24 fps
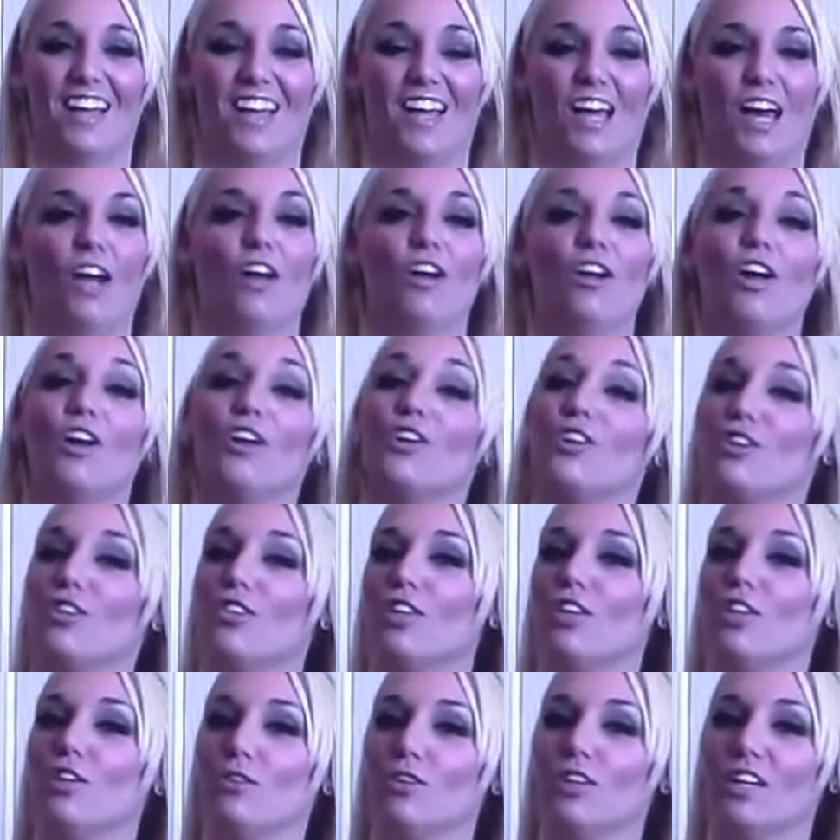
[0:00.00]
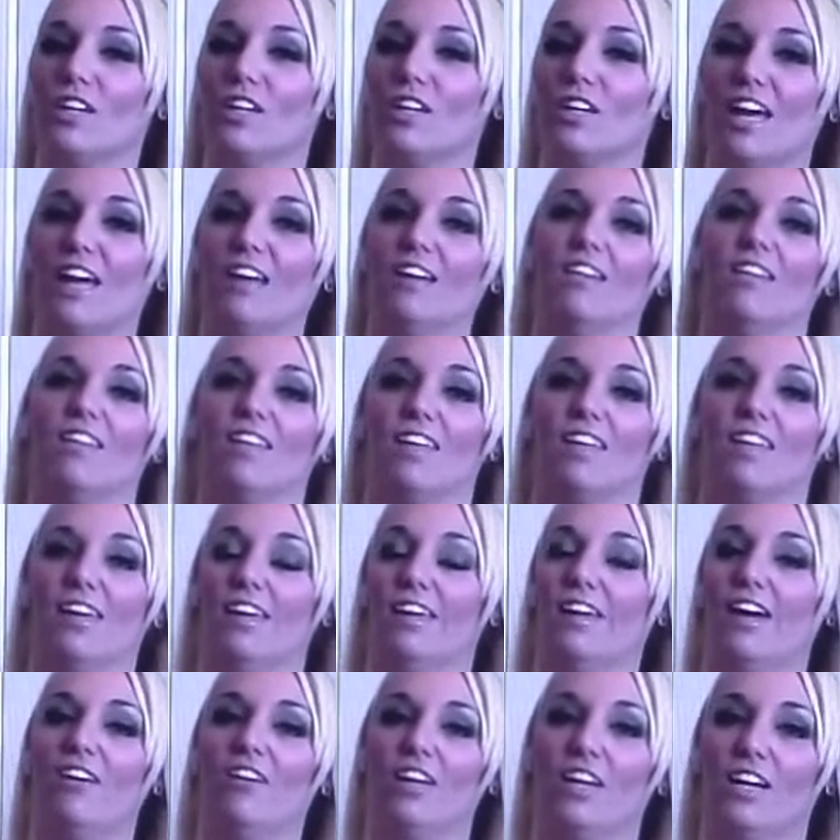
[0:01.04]
I don't know. Do you think you can handle the heat
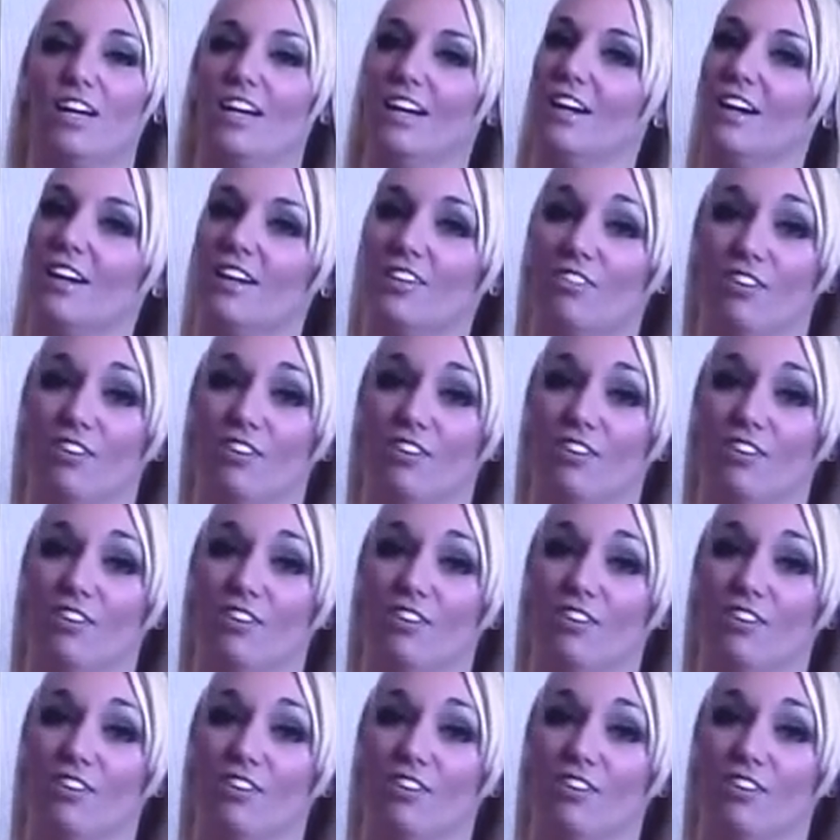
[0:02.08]
out here?